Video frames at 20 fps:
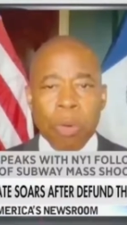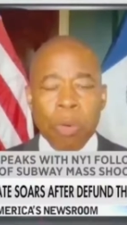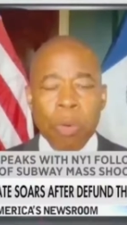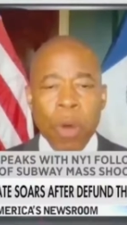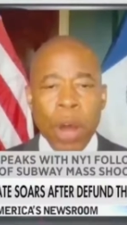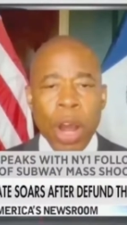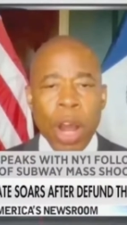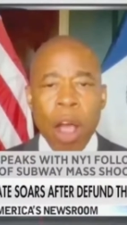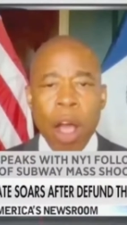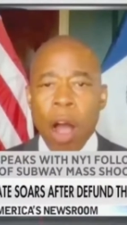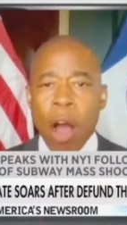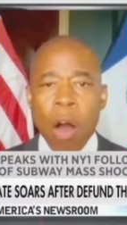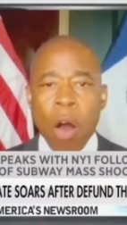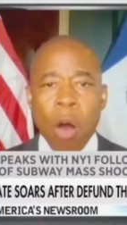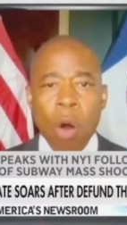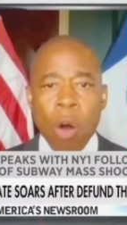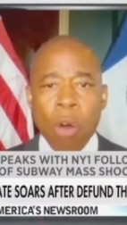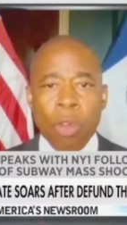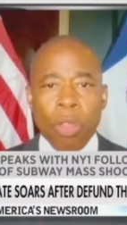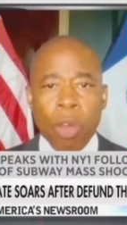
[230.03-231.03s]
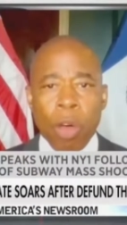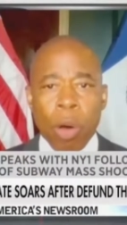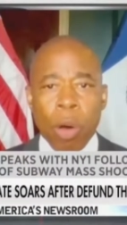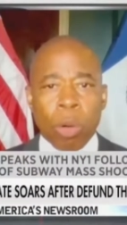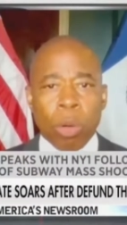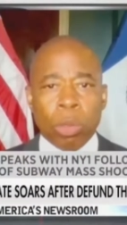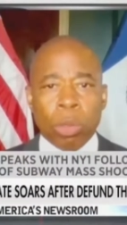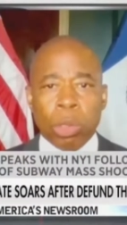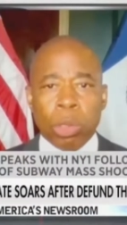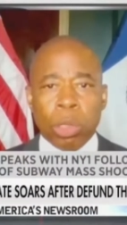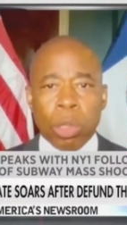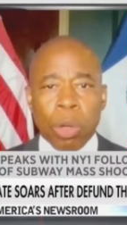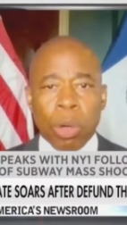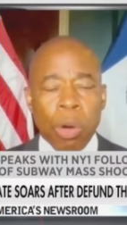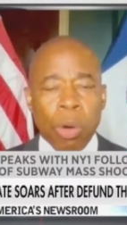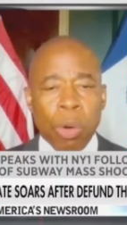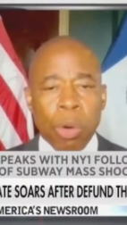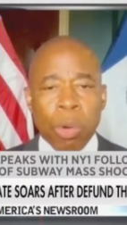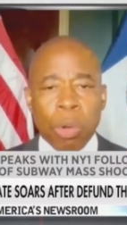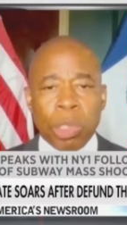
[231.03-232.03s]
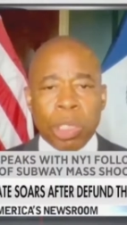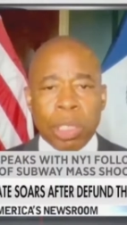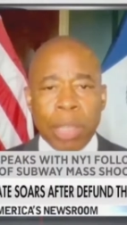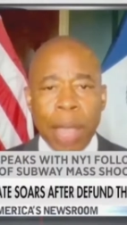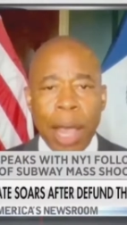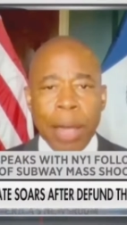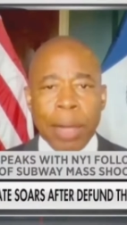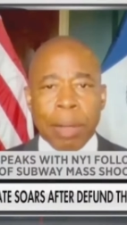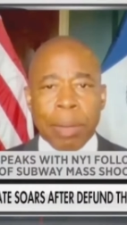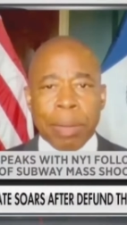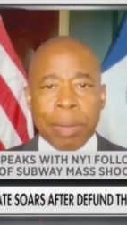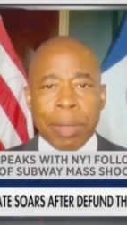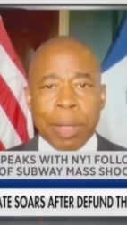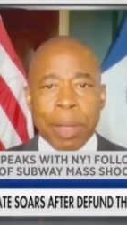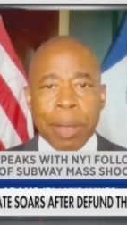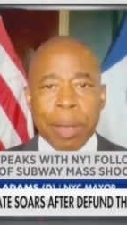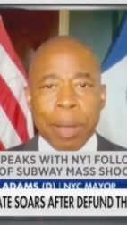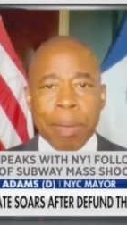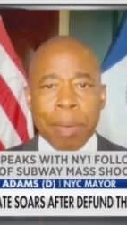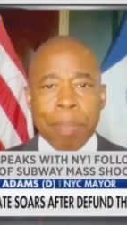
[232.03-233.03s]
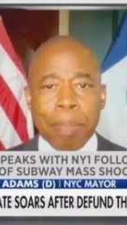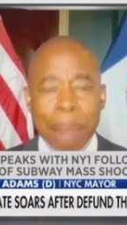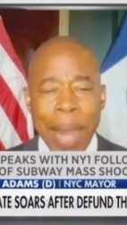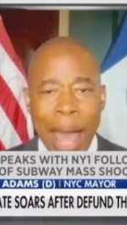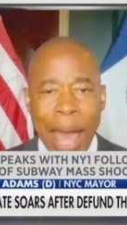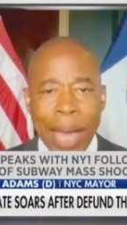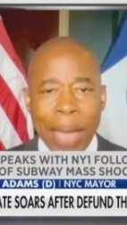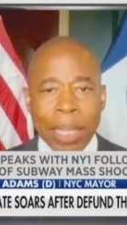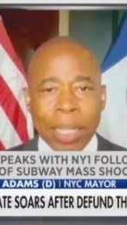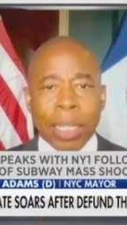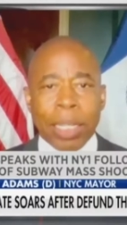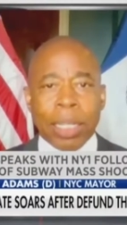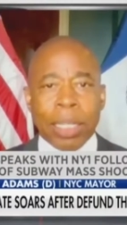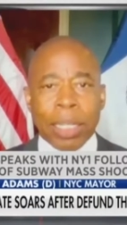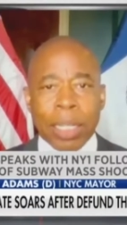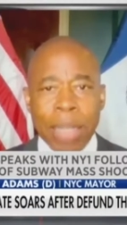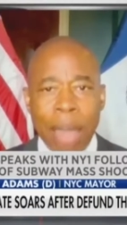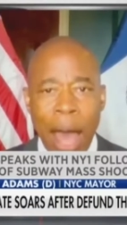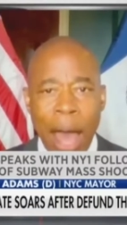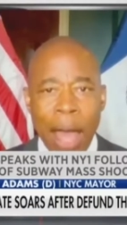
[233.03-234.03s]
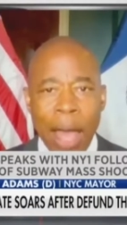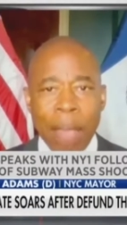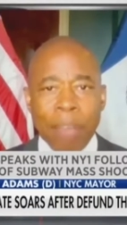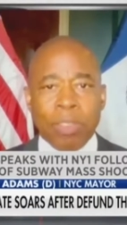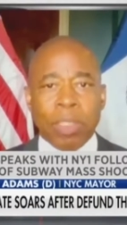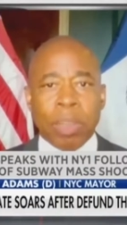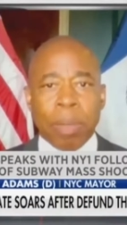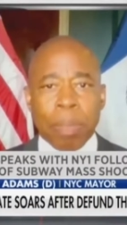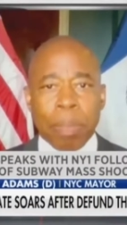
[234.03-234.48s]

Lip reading: Where are all those who stated black lives